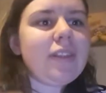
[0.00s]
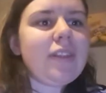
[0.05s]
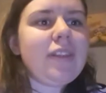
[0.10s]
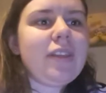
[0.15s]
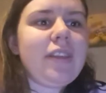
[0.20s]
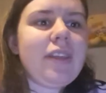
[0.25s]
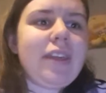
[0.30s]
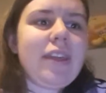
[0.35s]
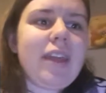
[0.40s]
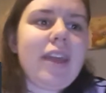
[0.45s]

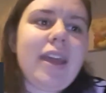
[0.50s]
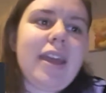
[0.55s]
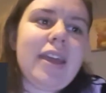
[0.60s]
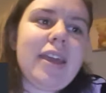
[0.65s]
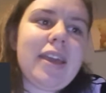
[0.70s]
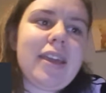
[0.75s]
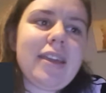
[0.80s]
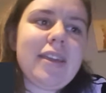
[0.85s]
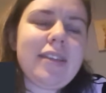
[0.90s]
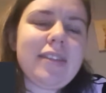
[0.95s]
Yeah.
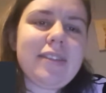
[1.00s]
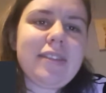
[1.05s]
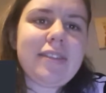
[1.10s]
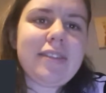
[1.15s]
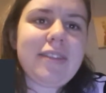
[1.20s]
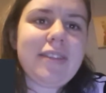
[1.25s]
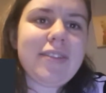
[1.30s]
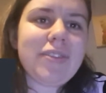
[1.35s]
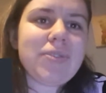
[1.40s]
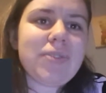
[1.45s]

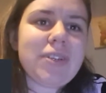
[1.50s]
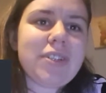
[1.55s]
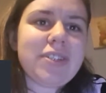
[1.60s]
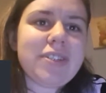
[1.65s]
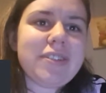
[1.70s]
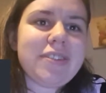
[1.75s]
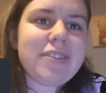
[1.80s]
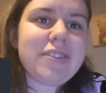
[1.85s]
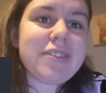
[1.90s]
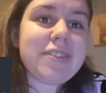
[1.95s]
These
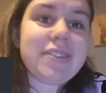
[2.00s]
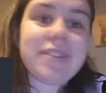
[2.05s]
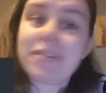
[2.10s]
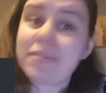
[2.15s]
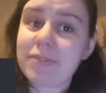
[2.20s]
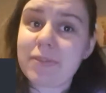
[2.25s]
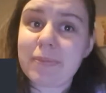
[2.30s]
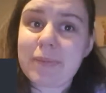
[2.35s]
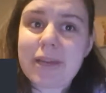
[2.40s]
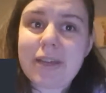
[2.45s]
questions are still
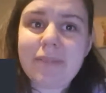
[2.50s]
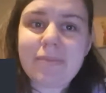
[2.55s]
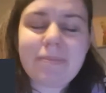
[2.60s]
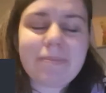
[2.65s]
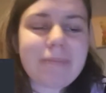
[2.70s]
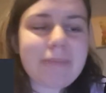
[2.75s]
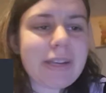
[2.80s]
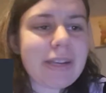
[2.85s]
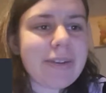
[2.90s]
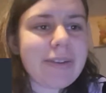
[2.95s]
from Mel,
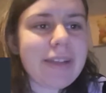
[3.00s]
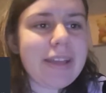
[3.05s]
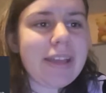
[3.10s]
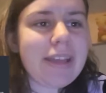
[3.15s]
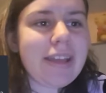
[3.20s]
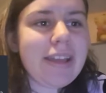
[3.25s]
by the way.